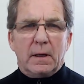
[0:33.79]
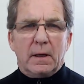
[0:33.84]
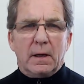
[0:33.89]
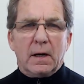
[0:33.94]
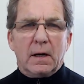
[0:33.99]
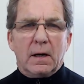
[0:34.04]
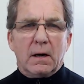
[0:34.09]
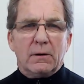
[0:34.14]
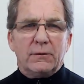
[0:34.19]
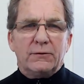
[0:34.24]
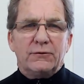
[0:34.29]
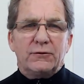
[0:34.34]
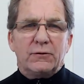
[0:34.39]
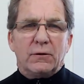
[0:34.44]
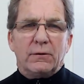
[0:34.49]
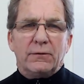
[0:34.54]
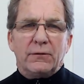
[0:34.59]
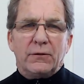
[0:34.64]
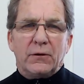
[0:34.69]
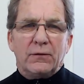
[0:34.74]
A hard
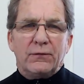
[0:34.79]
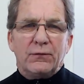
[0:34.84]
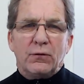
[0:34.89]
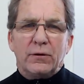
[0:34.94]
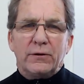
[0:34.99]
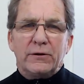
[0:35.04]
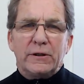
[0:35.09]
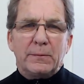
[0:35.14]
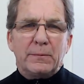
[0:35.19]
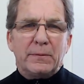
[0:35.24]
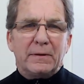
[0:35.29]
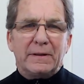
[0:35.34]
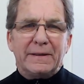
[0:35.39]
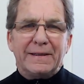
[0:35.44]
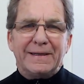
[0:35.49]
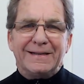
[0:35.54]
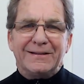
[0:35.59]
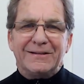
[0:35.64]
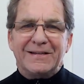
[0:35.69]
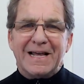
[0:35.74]
start, therefore, typically
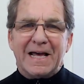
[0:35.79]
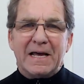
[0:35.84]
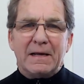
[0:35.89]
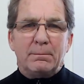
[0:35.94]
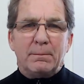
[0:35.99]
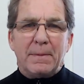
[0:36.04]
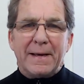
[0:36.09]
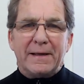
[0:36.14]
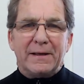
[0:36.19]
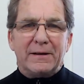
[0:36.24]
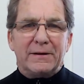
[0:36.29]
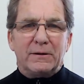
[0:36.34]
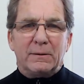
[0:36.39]
does not make a